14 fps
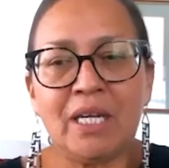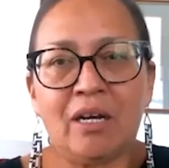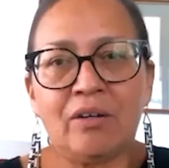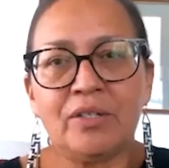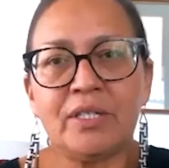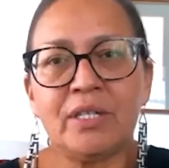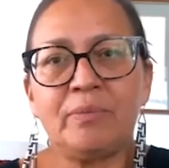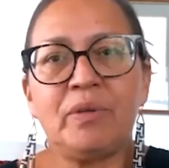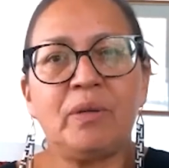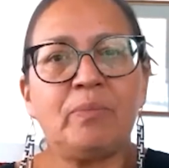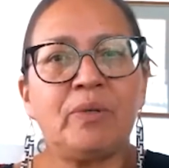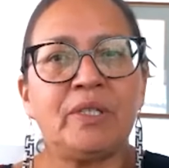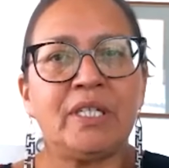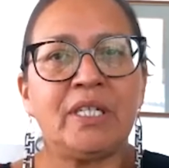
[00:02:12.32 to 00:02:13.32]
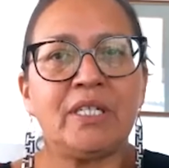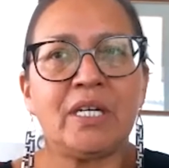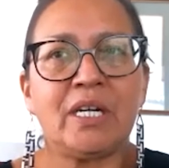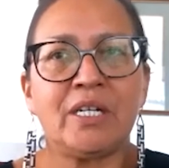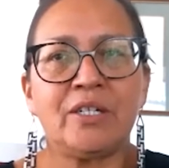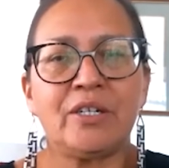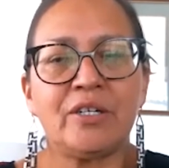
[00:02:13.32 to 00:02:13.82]
else that people need
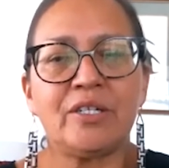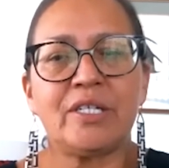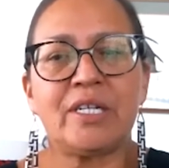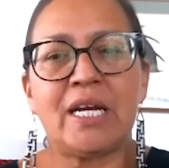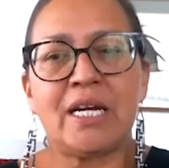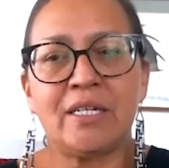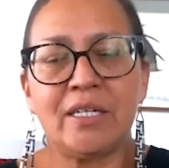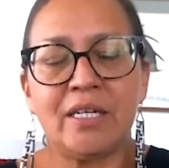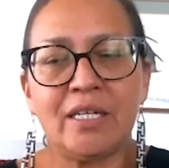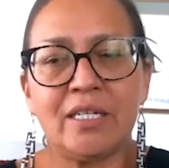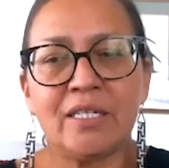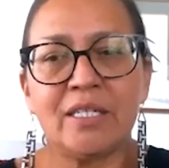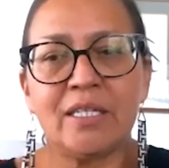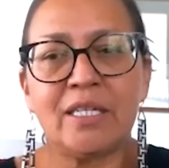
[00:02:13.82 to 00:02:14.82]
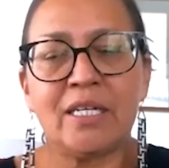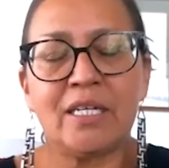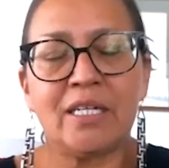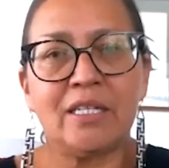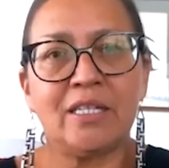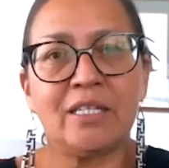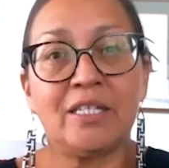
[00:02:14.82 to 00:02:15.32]
to understand is
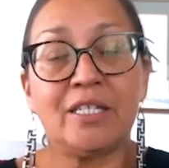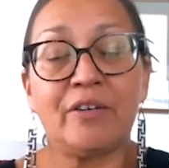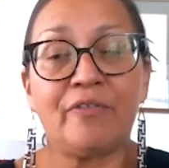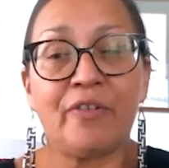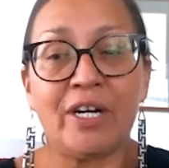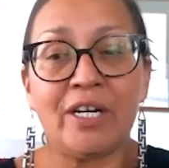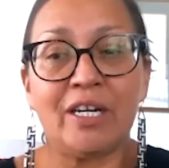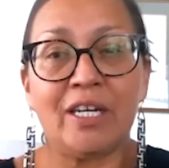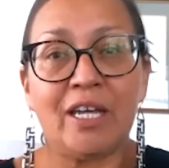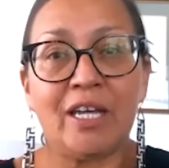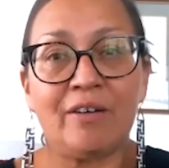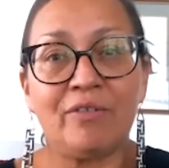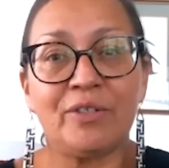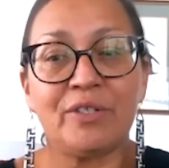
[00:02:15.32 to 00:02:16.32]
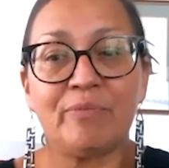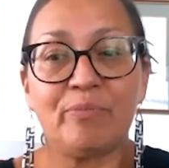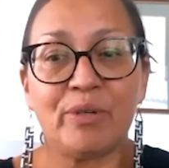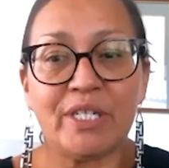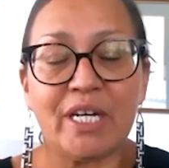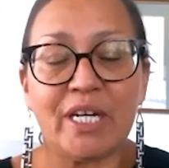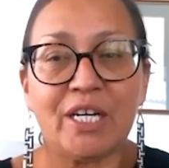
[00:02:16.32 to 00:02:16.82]
the different levels of
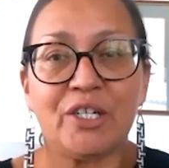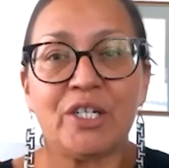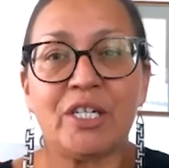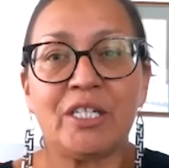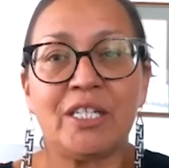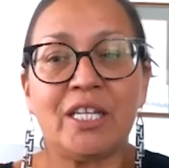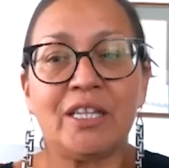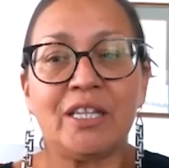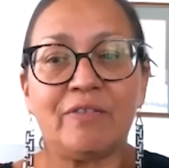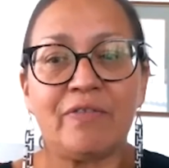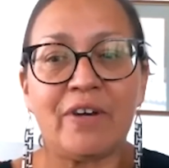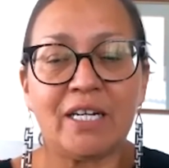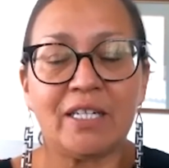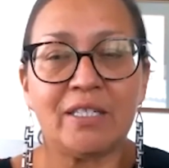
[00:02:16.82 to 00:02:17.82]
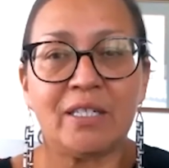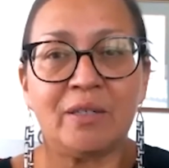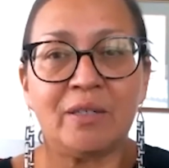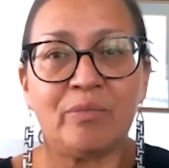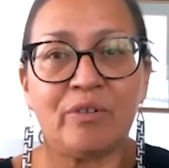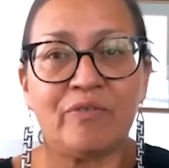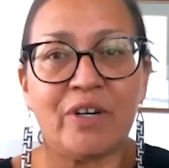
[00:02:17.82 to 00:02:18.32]
protection that the vaccine
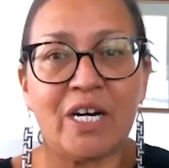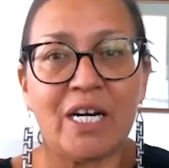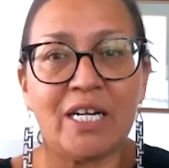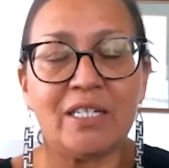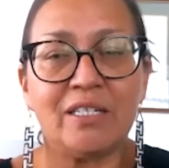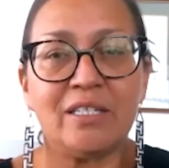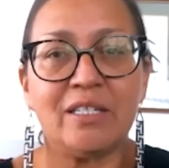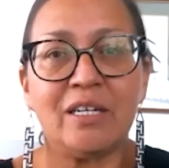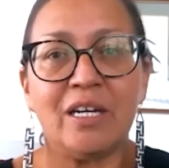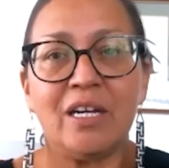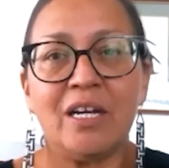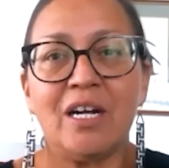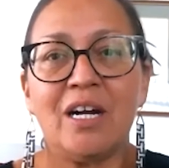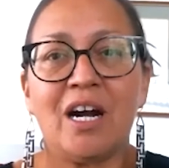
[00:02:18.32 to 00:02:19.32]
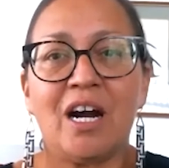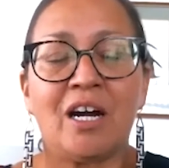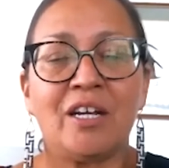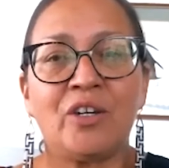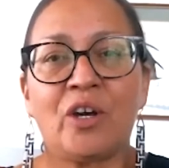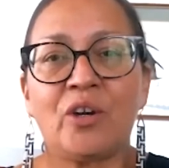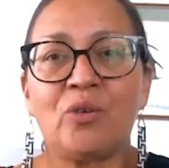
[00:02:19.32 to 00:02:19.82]
provides.
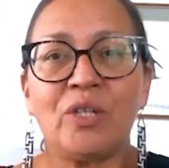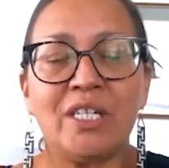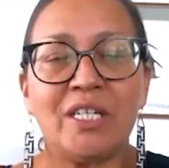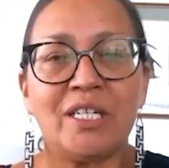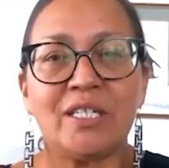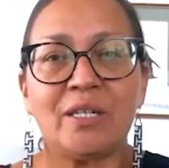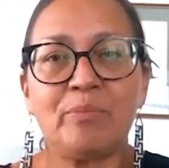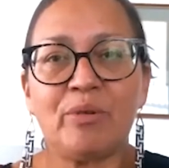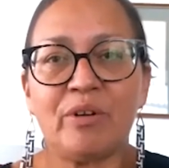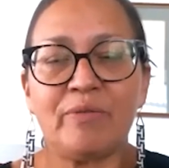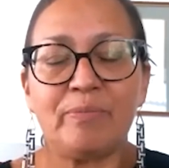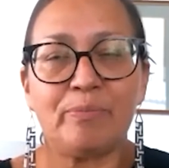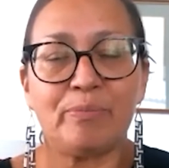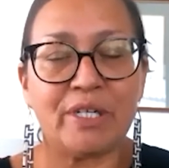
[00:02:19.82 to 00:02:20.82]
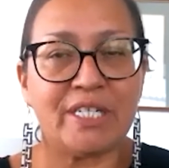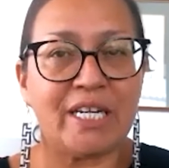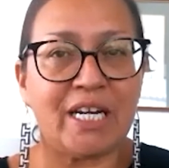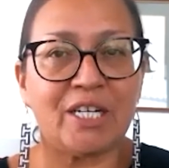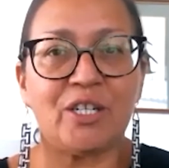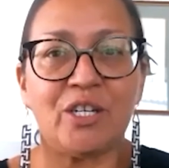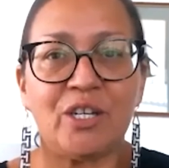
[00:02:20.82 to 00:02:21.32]
Not only does it
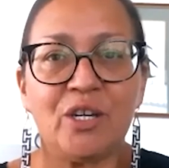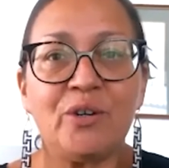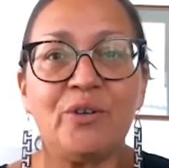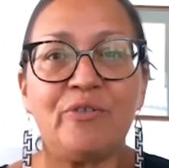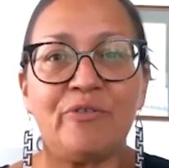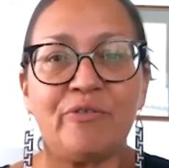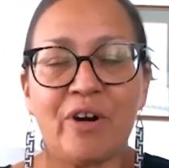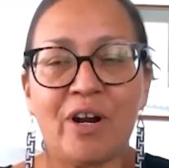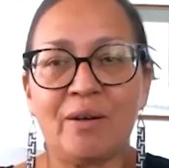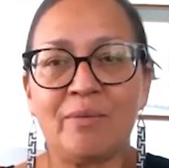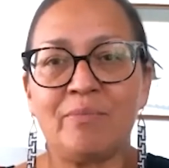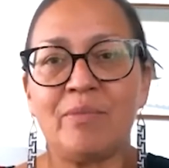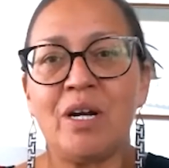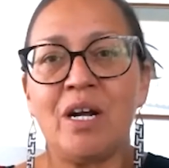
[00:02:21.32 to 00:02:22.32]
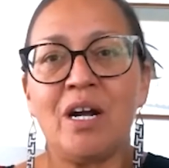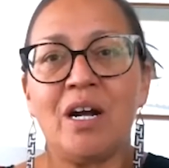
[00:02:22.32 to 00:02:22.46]
protect you from